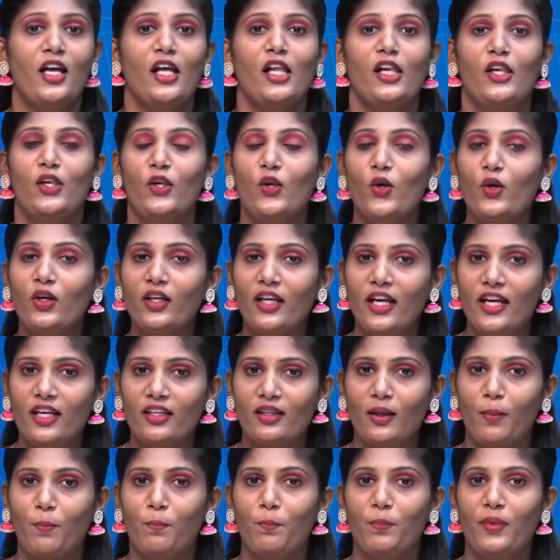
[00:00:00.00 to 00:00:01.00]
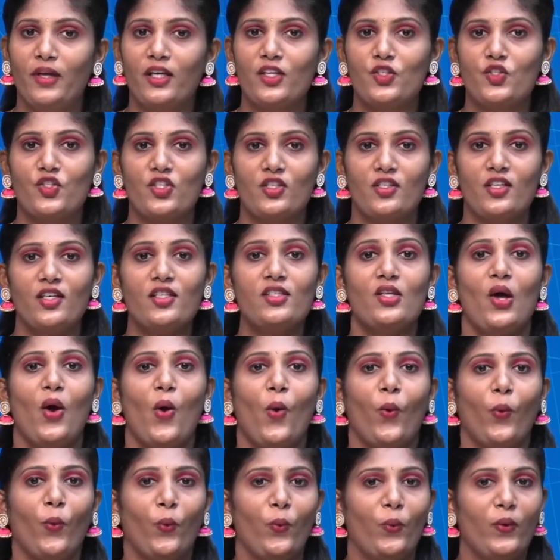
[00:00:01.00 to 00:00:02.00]
Look at the pictures.
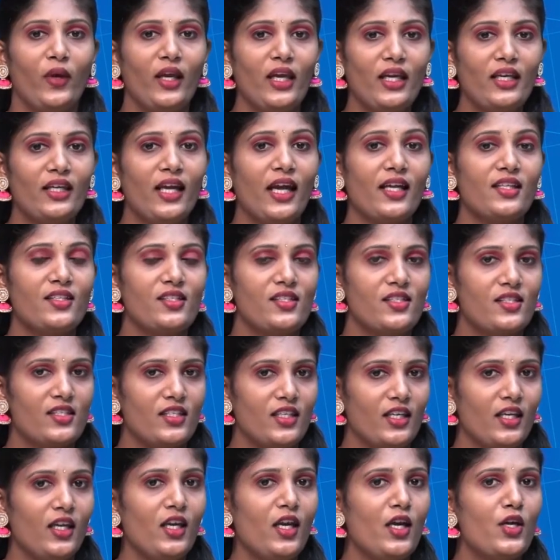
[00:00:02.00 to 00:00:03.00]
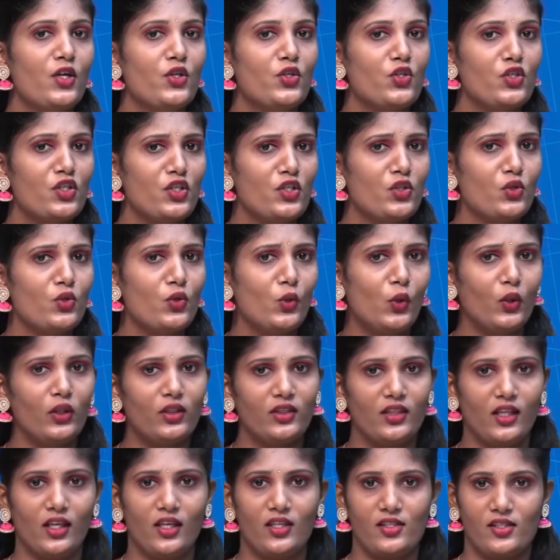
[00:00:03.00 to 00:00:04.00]
We can see two
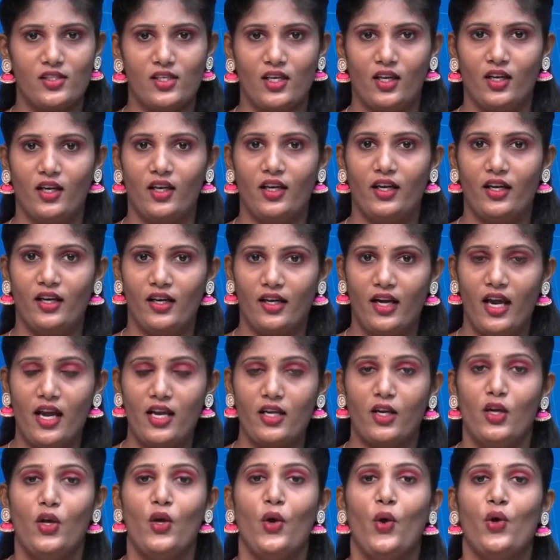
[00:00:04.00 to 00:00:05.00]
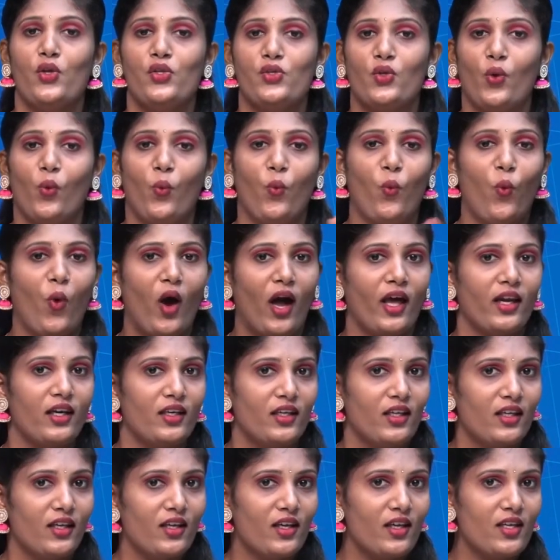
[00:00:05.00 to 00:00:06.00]
things here, right? So one
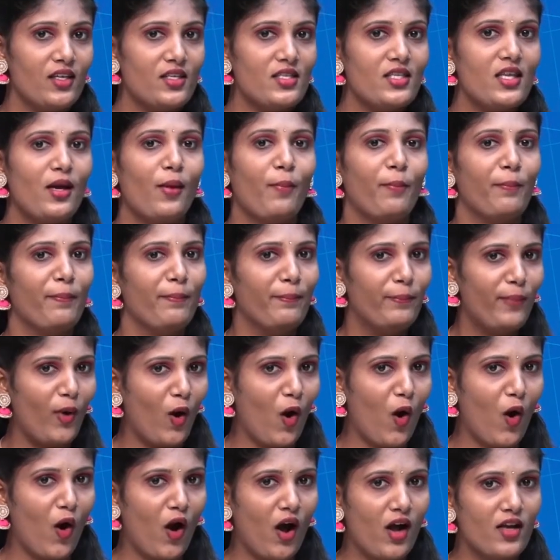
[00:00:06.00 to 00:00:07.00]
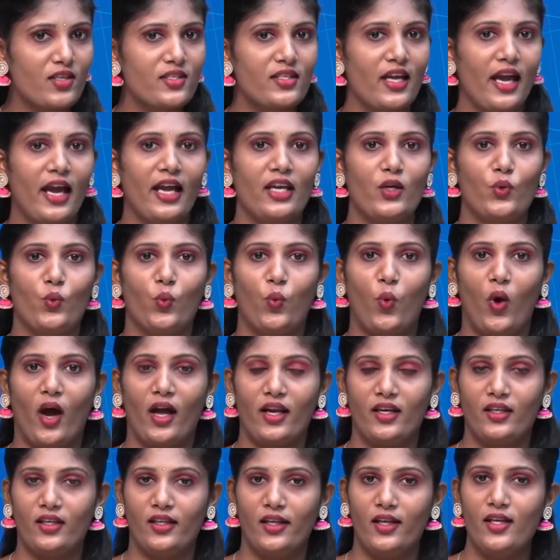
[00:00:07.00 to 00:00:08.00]
is box and
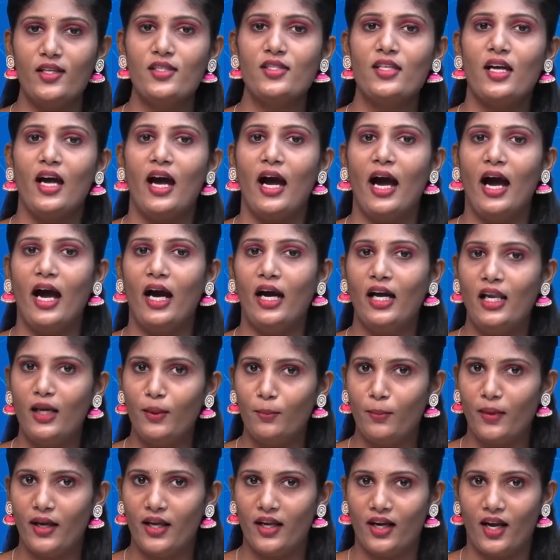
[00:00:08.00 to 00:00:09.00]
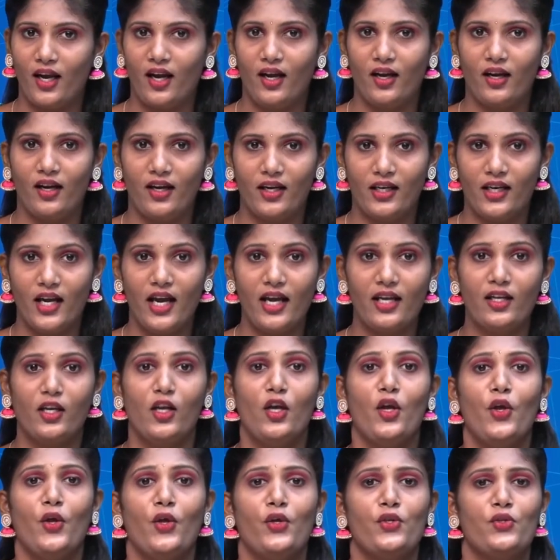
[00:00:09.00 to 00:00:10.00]
one is almirah, right?
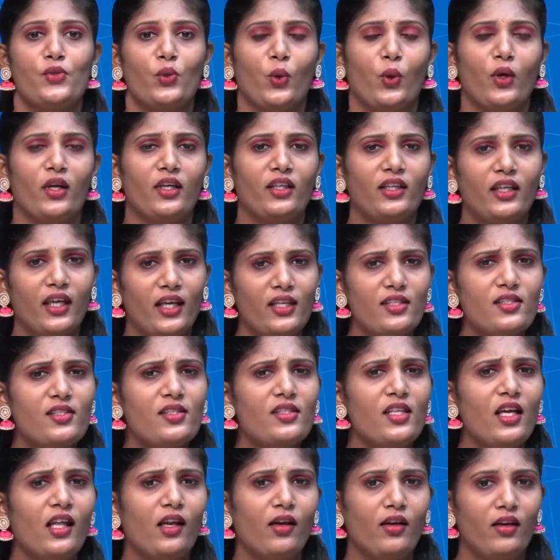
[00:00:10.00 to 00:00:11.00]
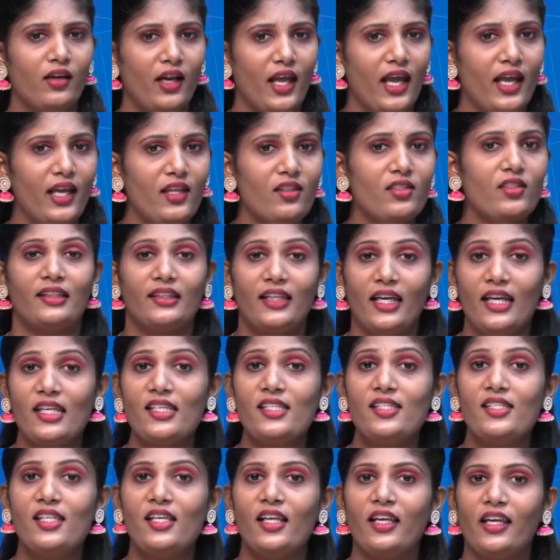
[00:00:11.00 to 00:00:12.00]
So guess the
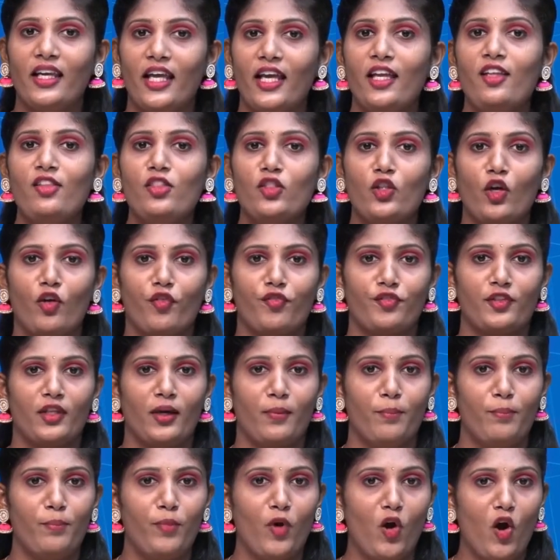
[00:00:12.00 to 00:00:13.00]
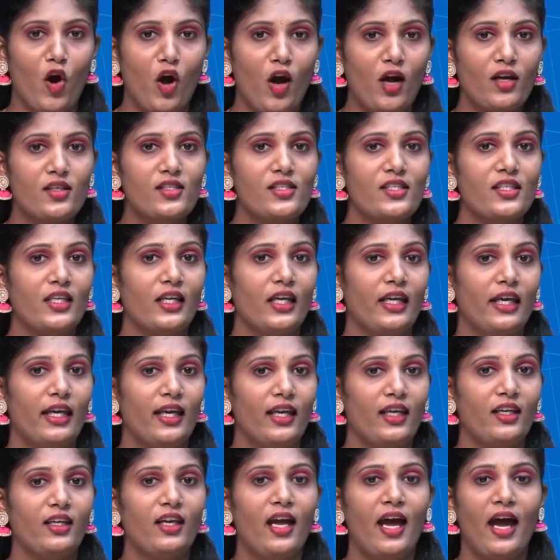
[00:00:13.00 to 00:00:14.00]
length of the box
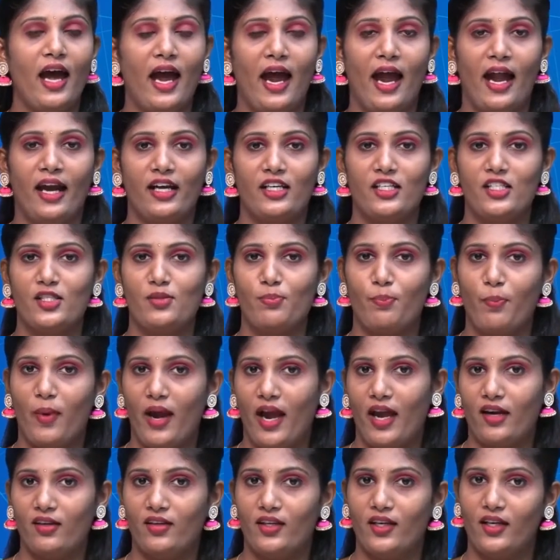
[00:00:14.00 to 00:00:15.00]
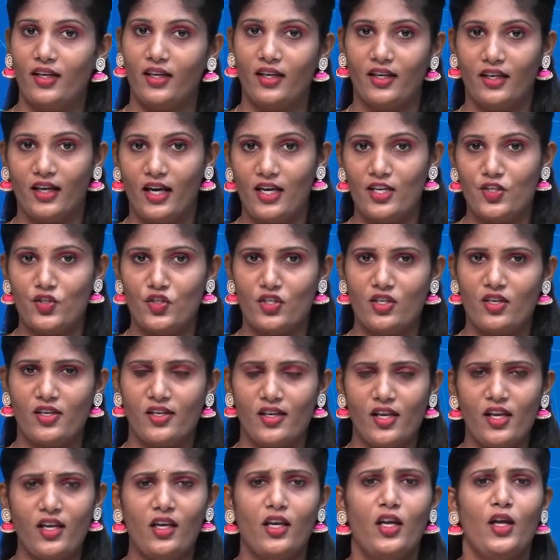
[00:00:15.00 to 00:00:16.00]
in hand span, right
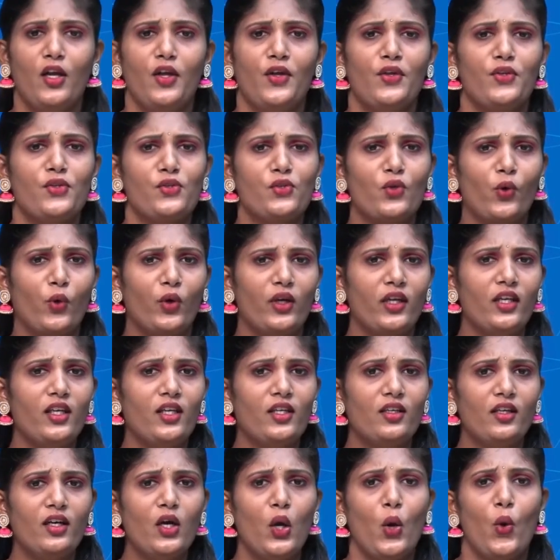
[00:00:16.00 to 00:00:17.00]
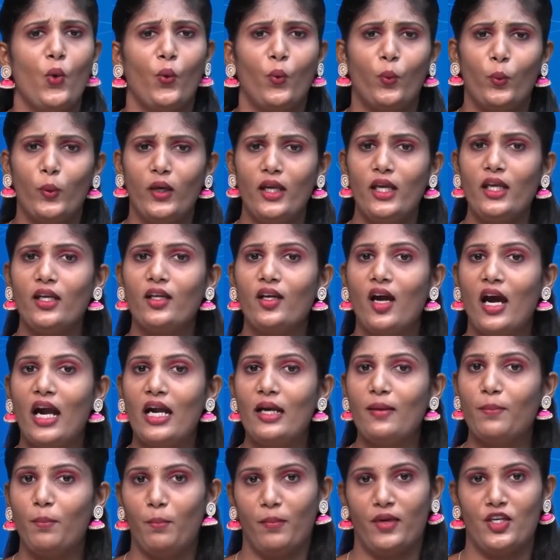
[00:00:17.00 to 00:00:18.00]
children? So here we can't
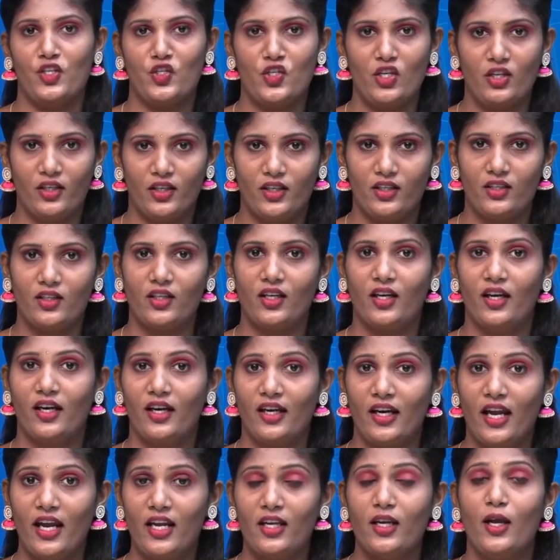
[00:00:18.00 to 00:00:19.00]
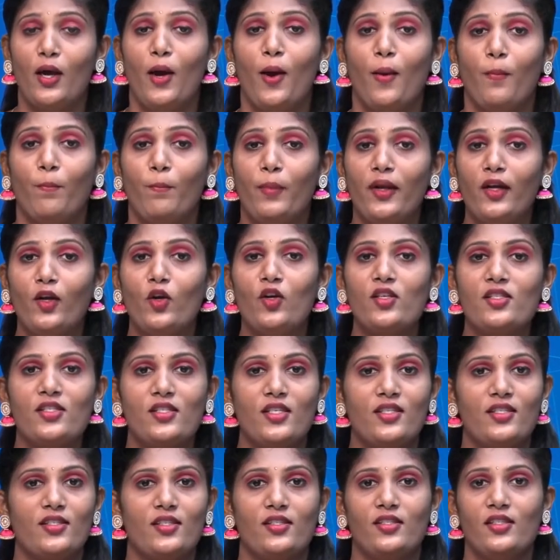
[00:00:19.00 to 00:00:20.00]
measure it, right? Because
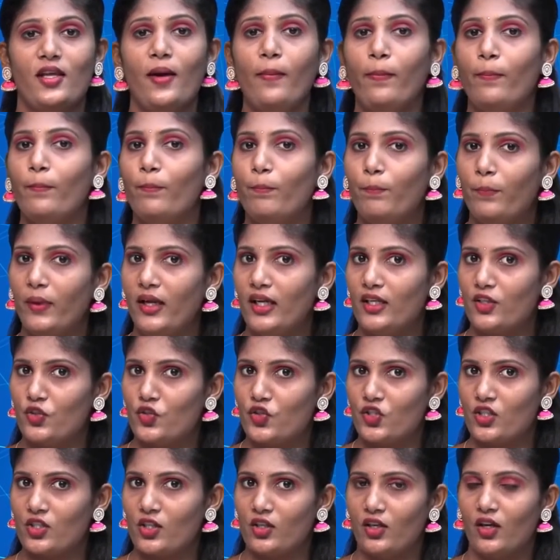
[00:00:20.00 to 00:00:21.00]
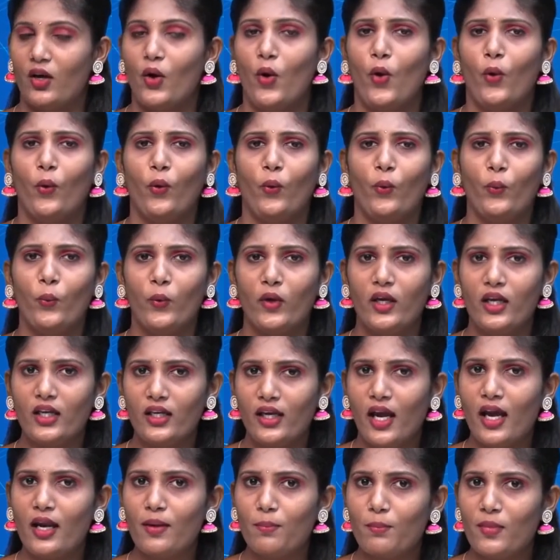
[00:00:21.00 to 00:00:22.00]
this is a picture. We
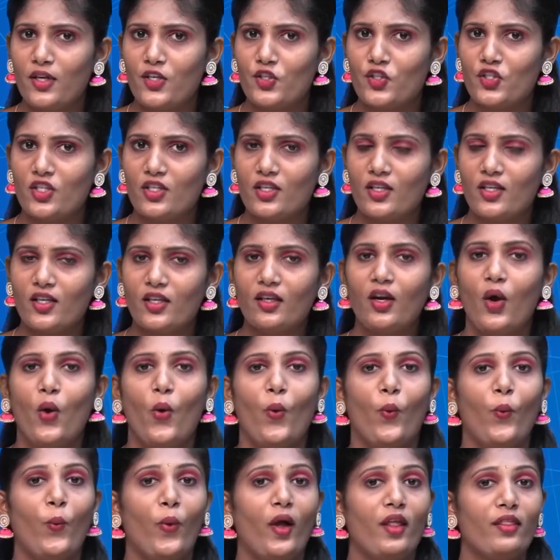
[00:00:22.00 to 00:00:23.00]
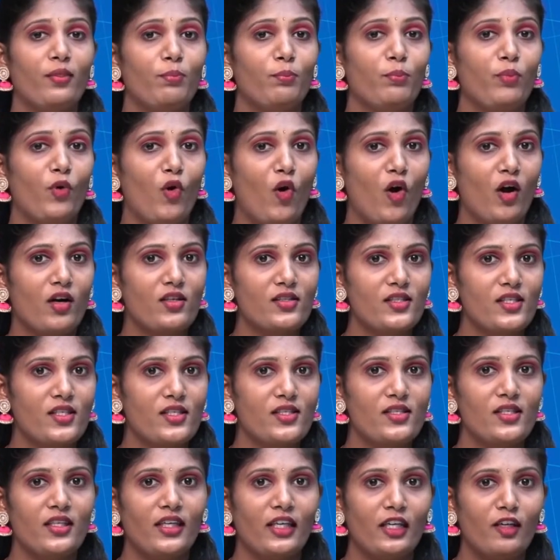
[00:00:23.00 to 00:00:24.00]
can measure when box is
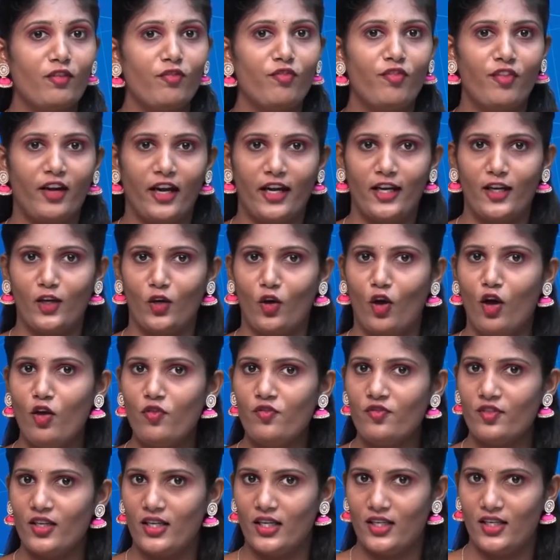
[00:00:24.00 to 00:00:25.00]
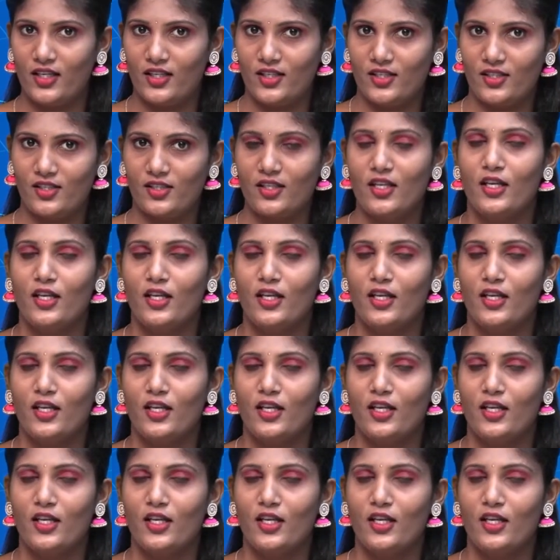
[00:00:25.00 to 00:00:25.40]
in front of us.